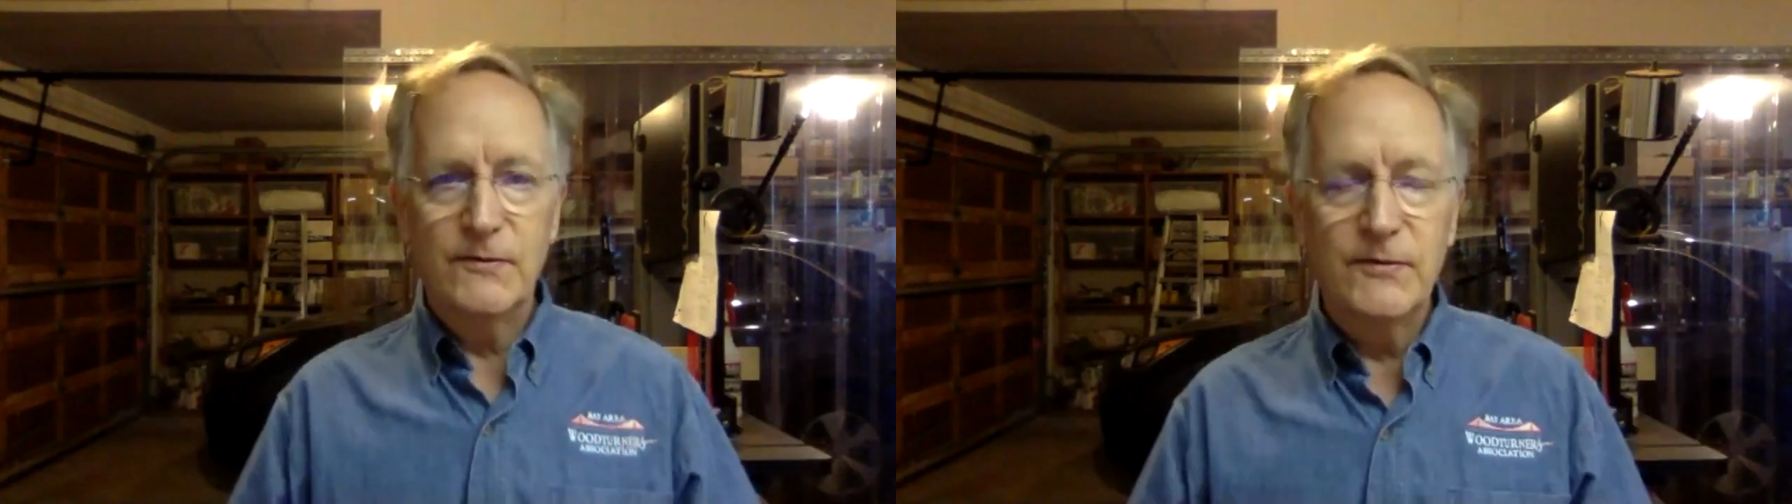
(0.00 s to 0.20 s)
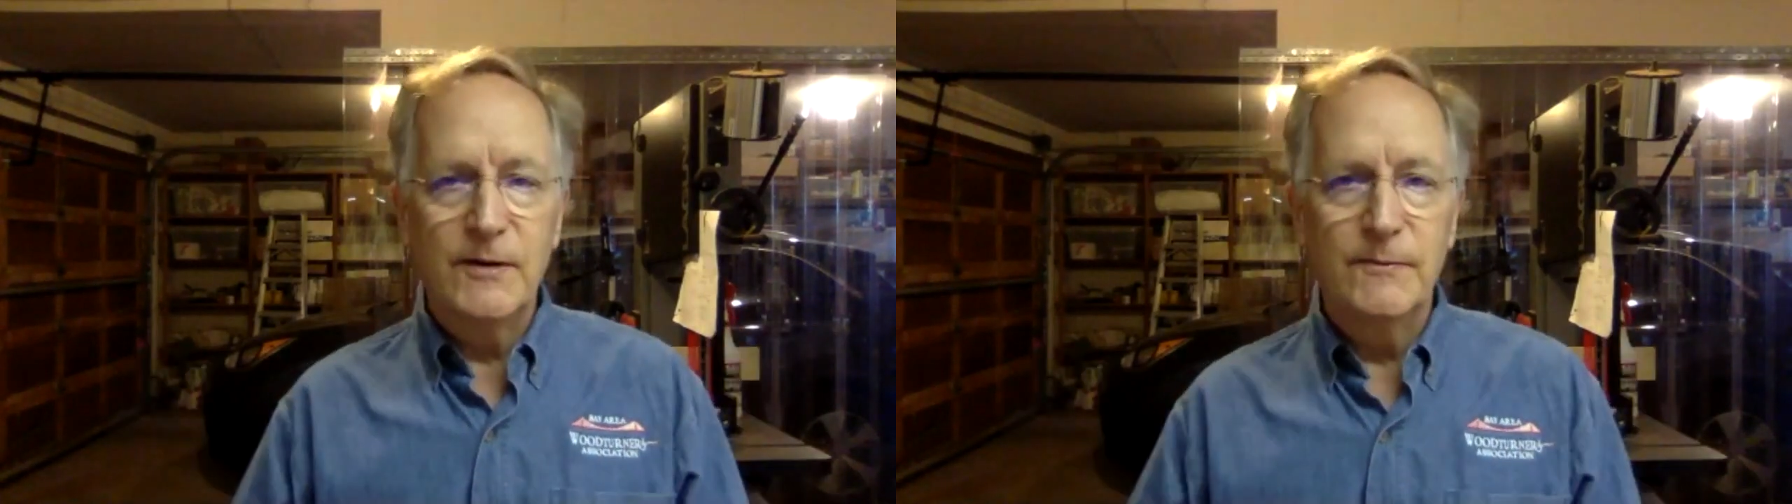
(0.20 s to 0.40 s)

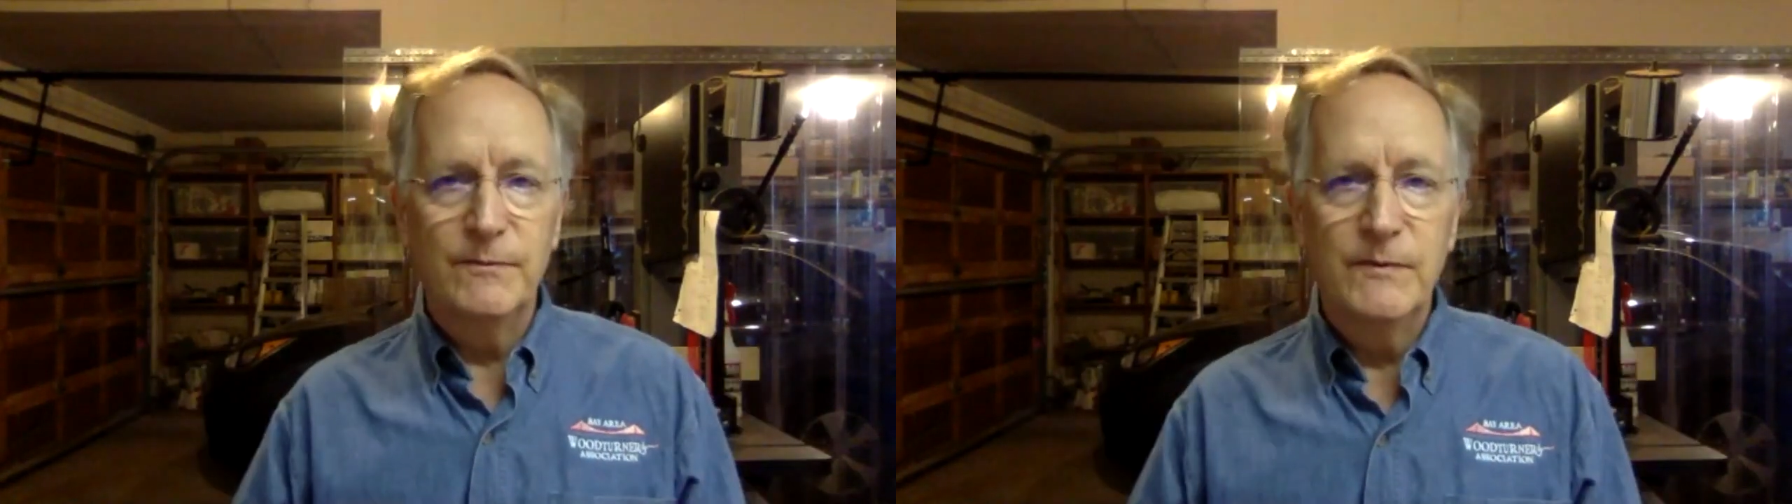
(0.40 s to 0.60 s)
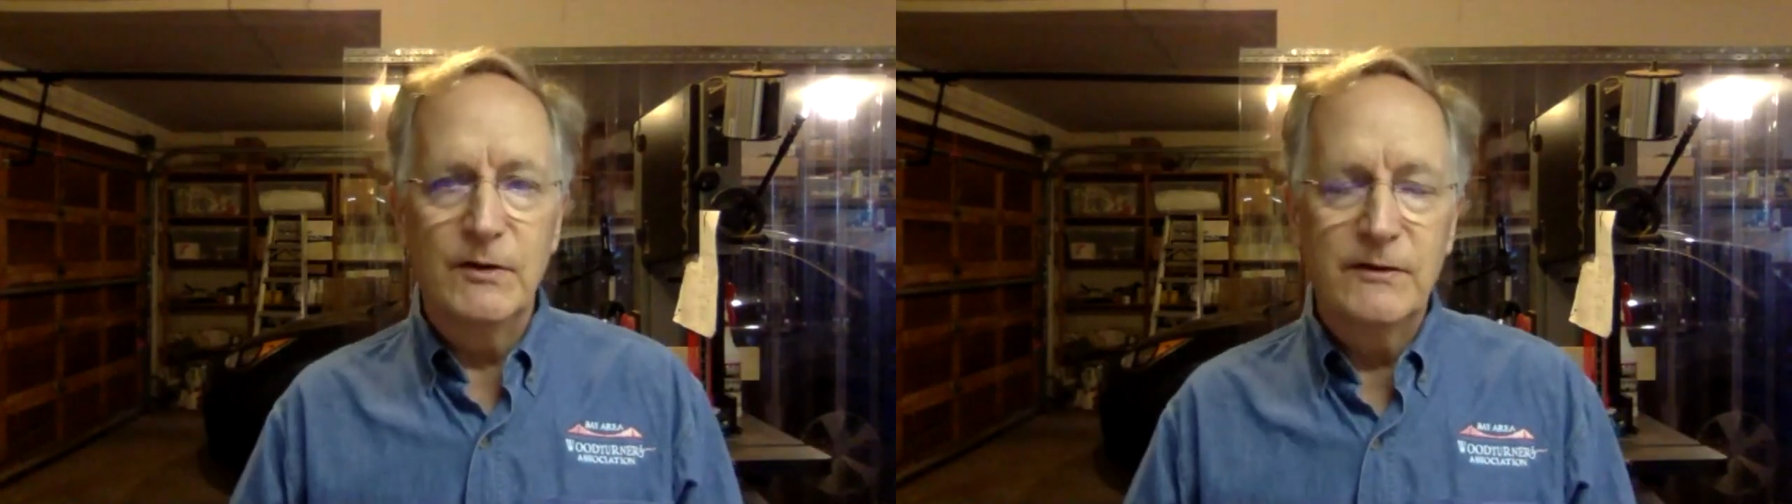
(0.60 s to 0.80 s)
from
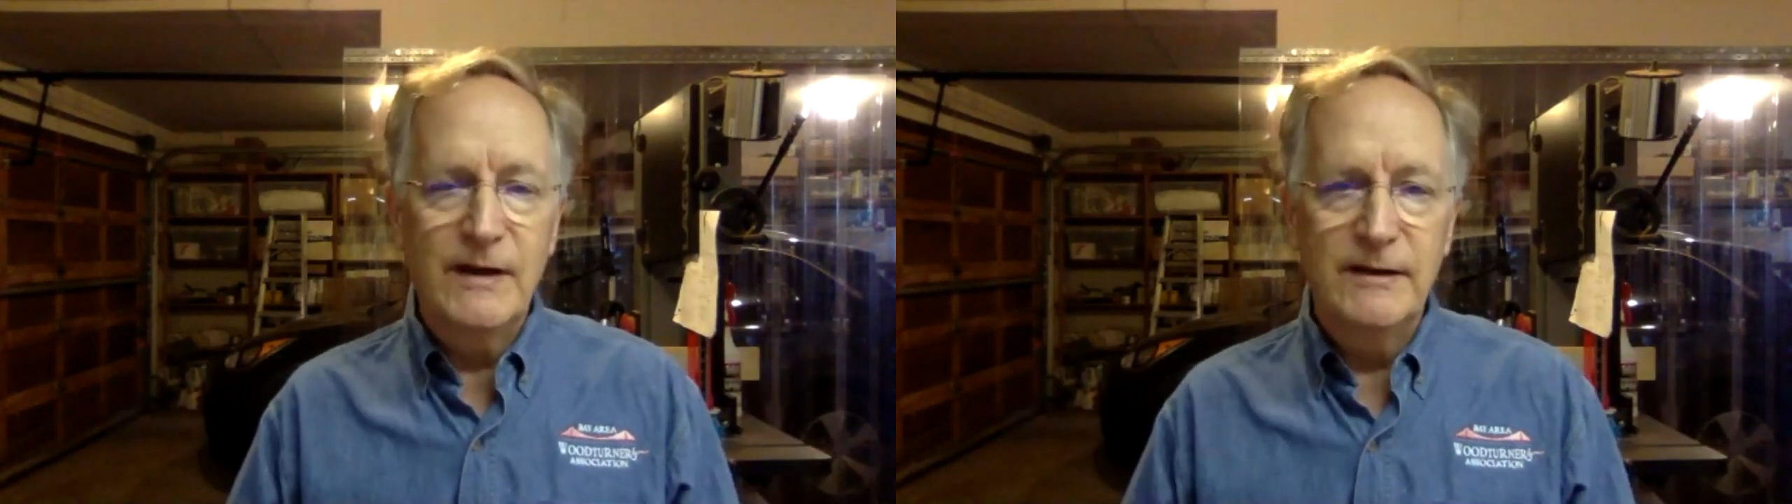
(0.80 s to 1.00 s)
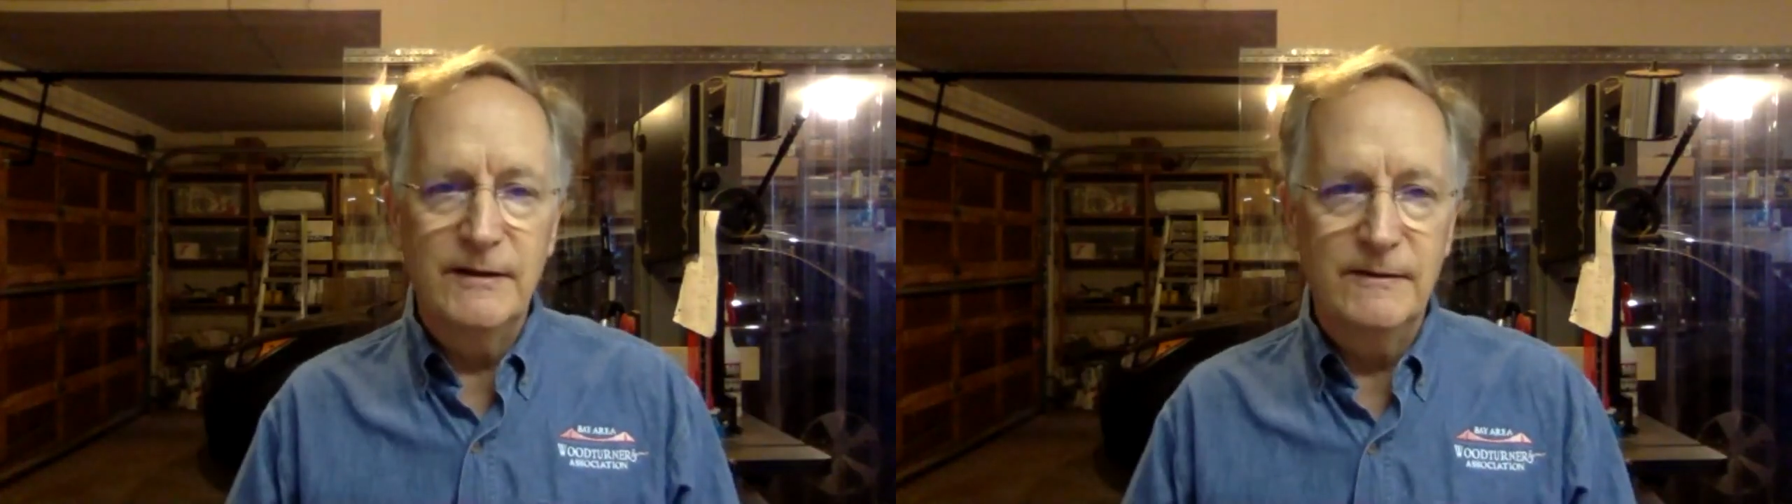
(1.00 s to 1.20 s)
your tenon,